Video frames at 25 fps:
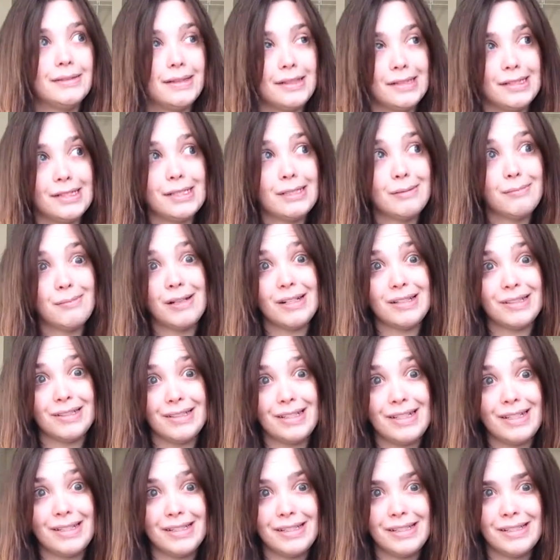I sweat a
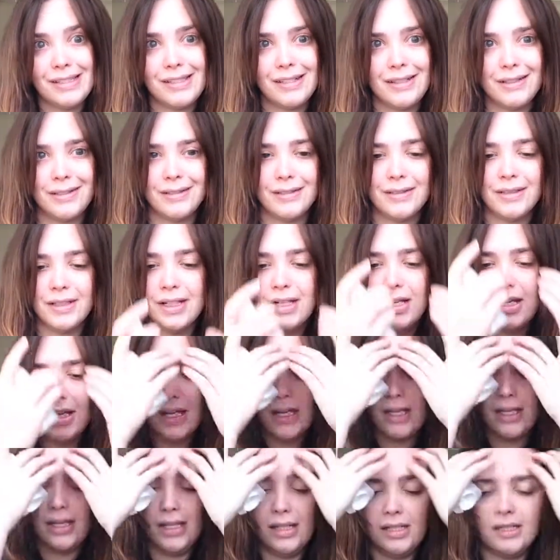lot, so
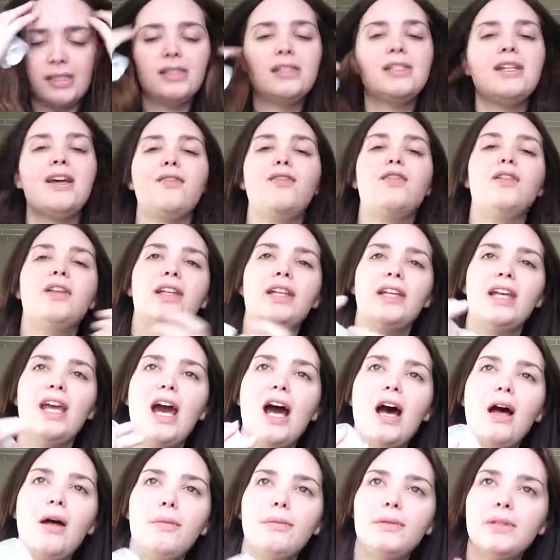this definitely
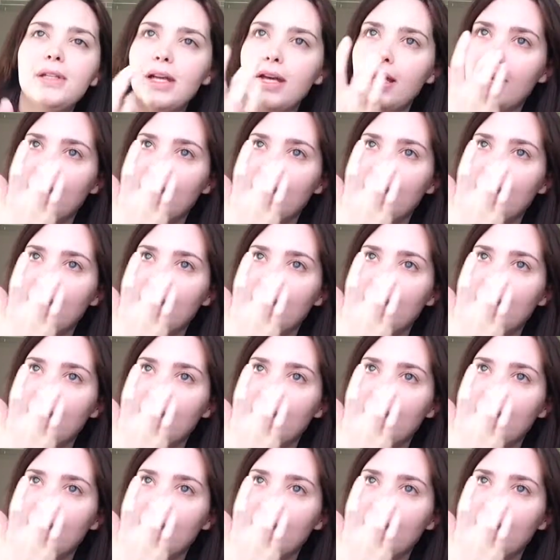helped.